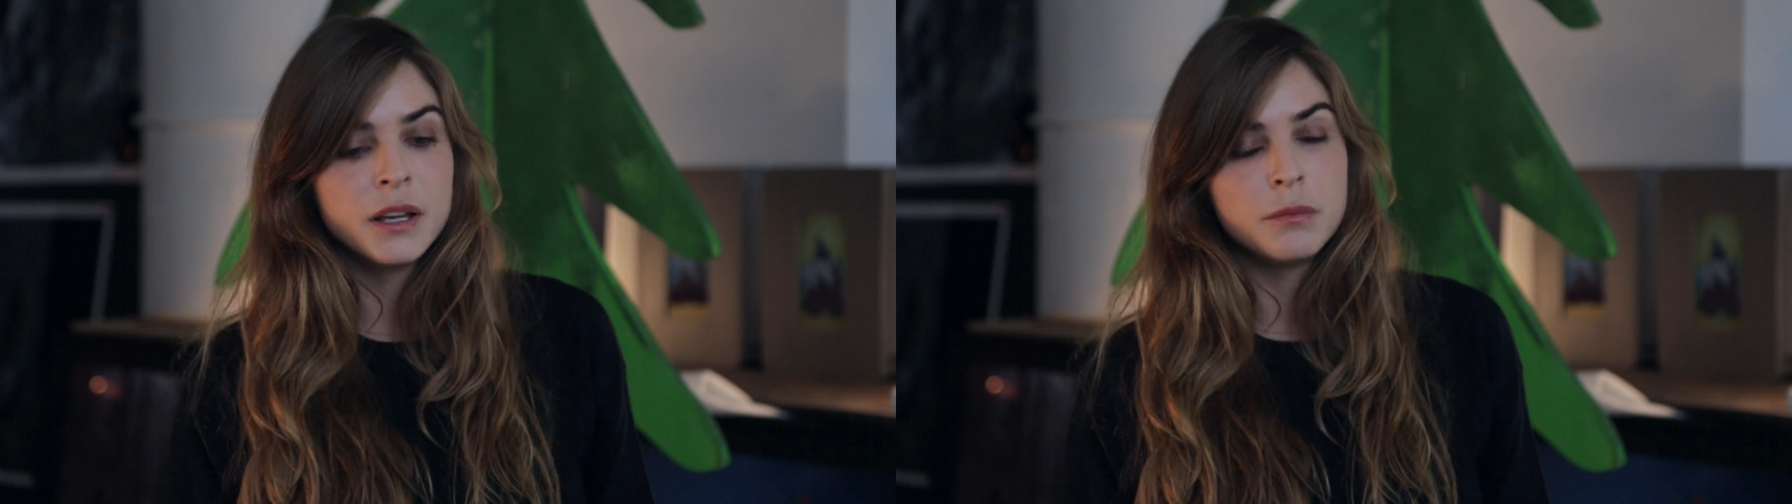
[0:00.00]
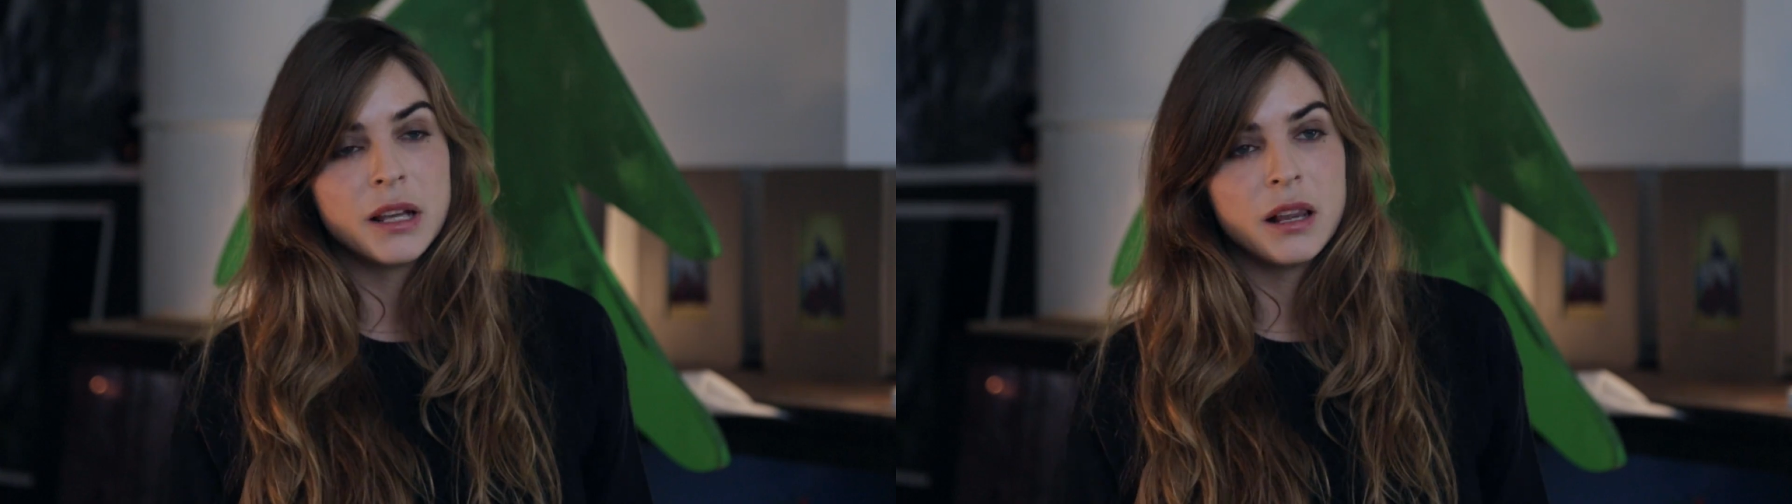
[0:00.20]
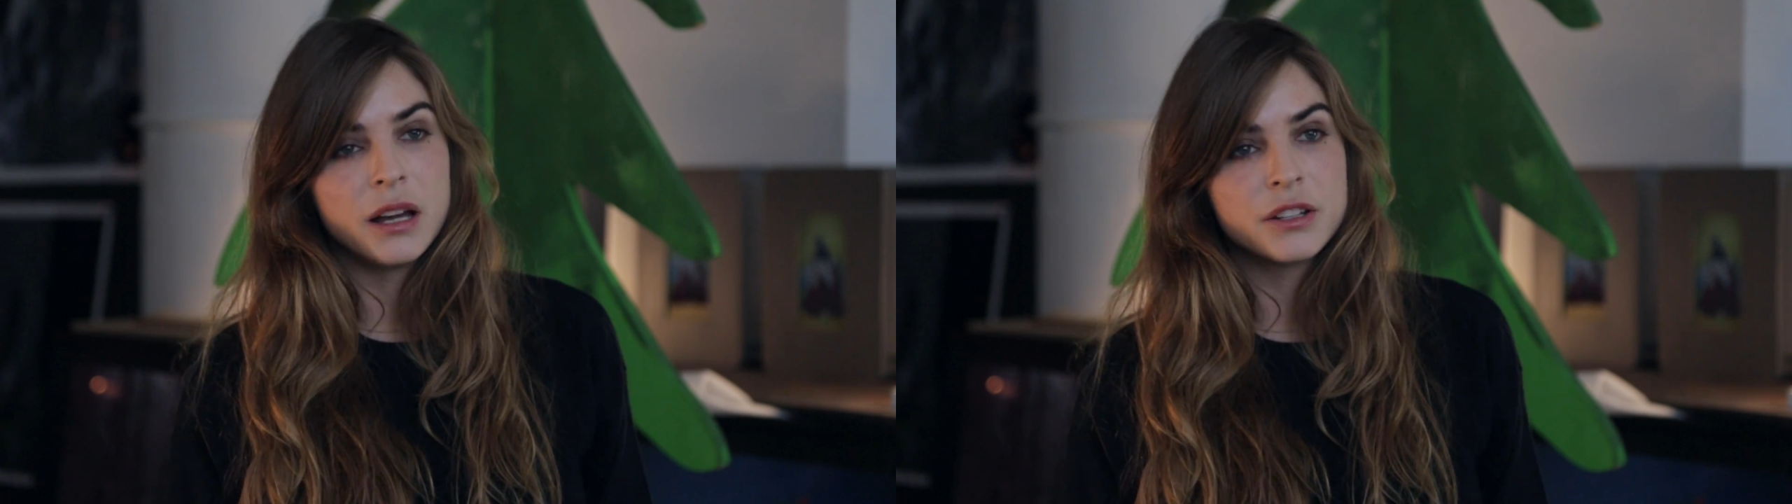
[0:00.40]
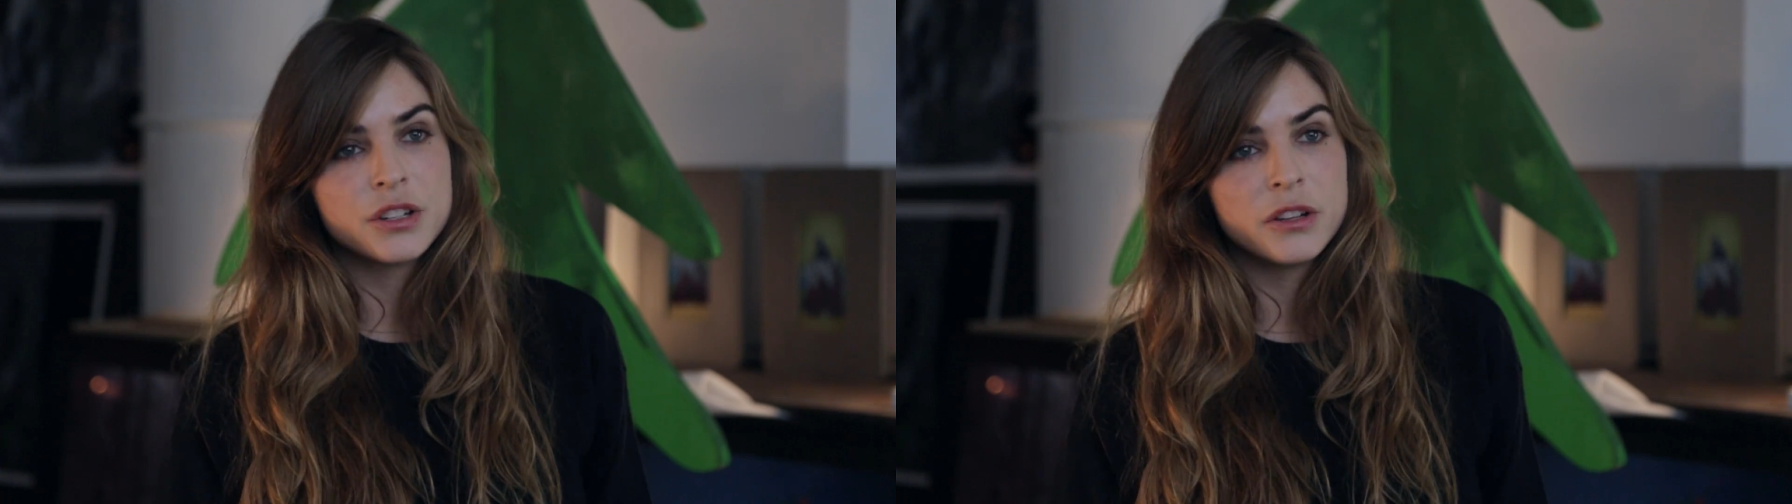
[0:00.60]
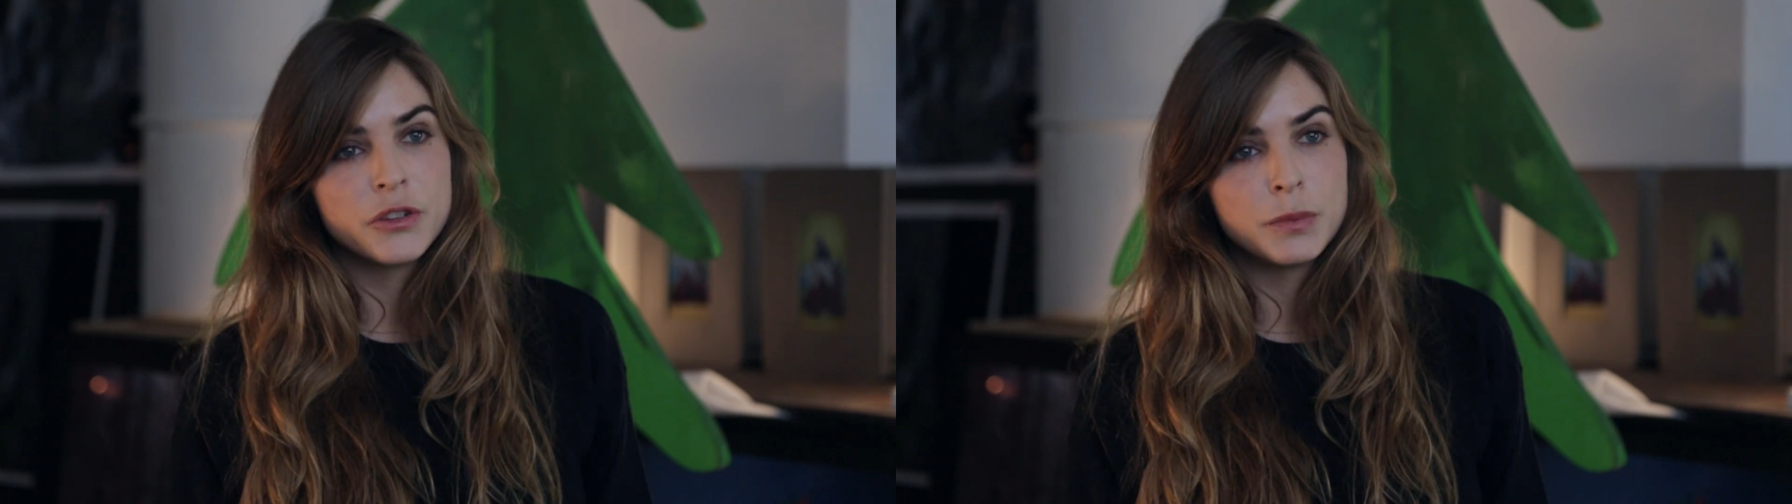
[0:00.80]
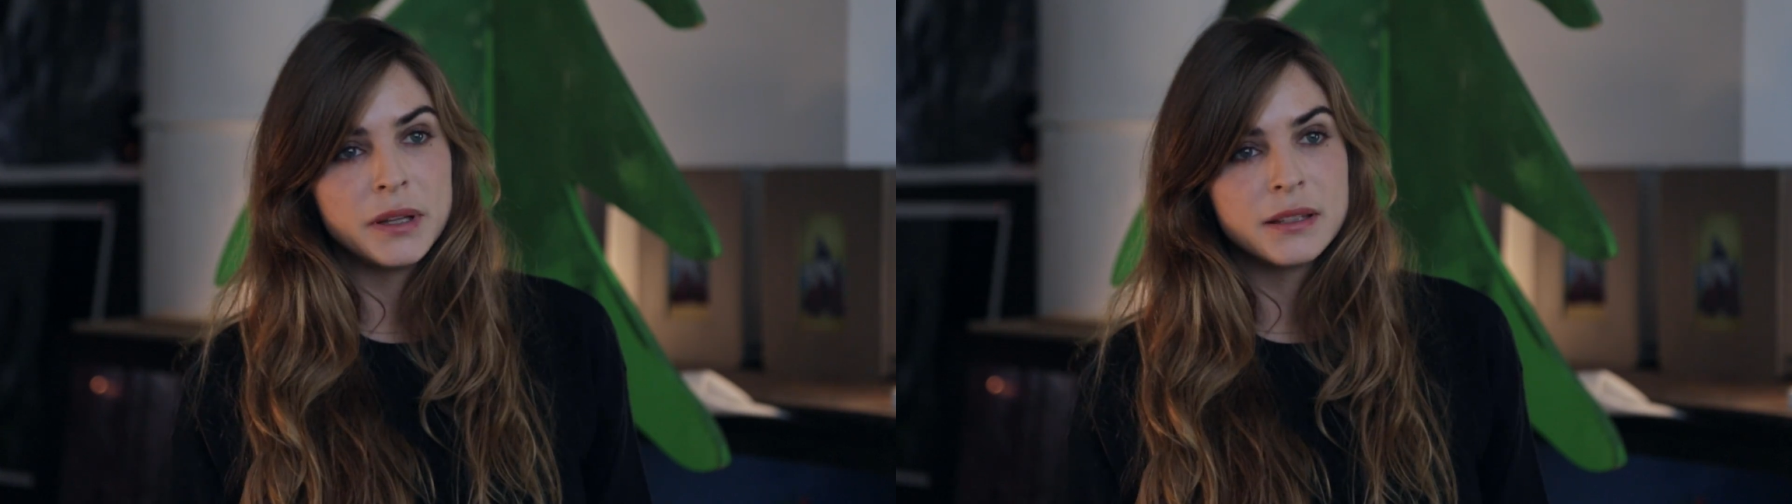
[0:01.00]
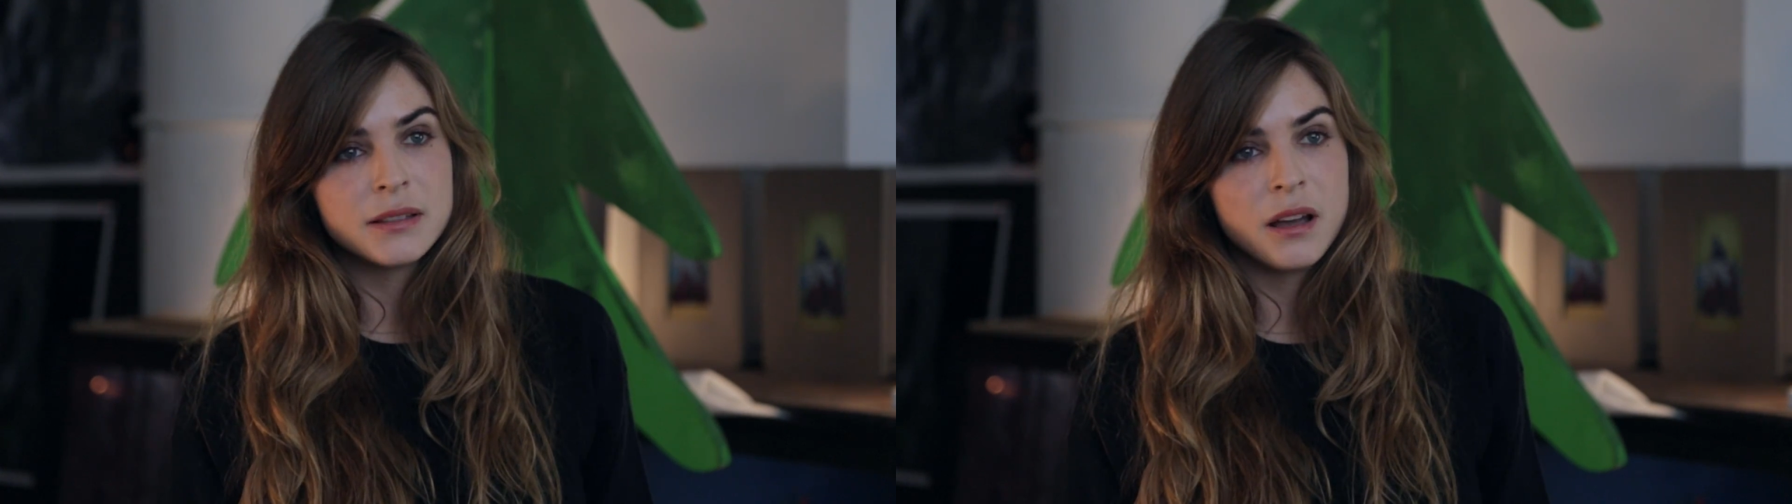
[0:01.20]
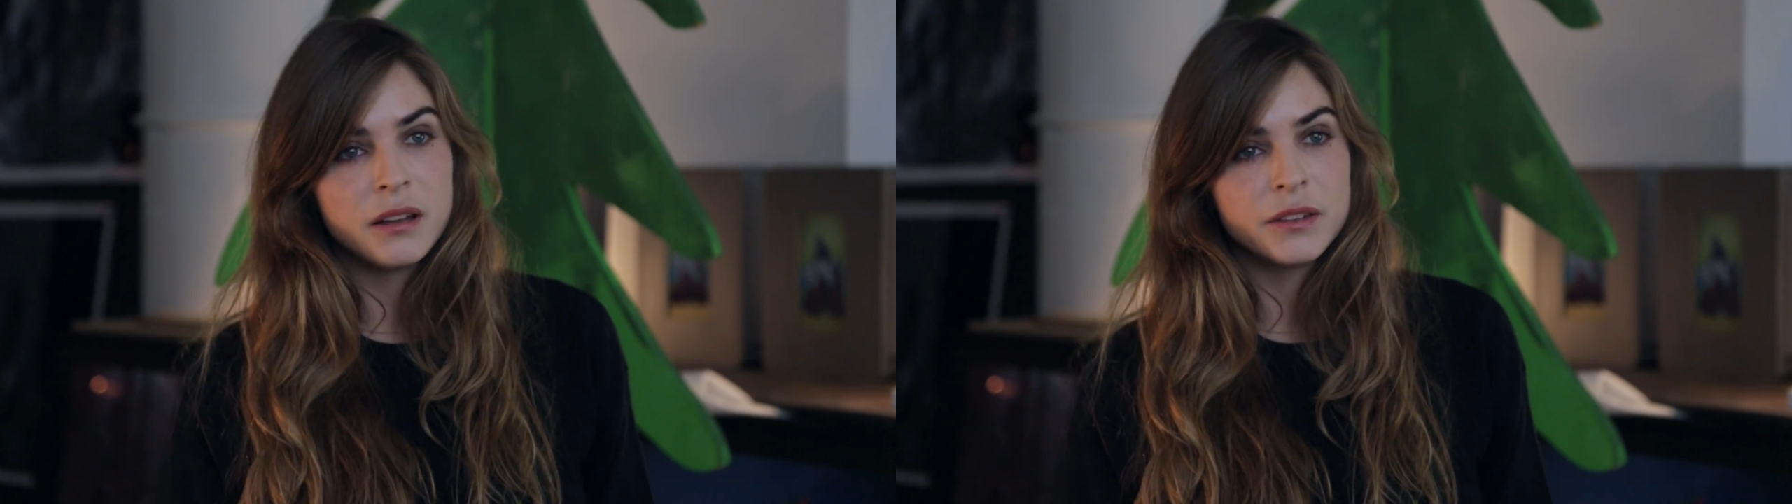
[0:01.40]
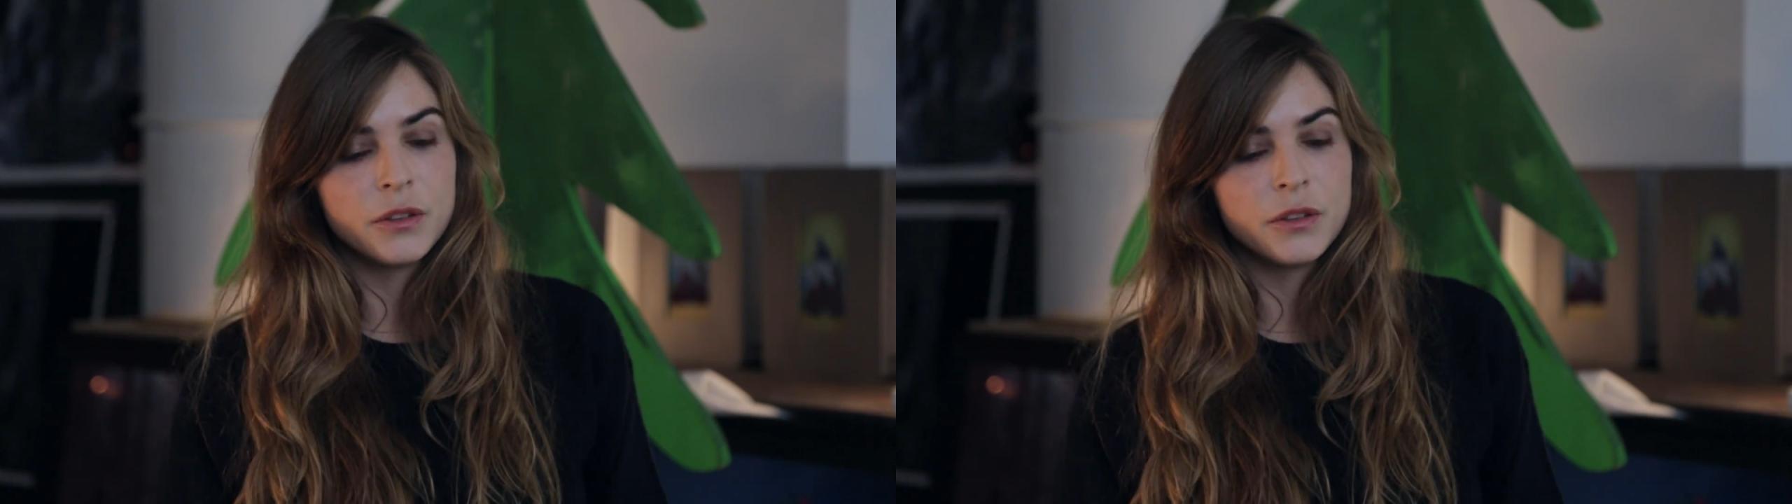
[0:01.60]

Michelangelo's Pietà,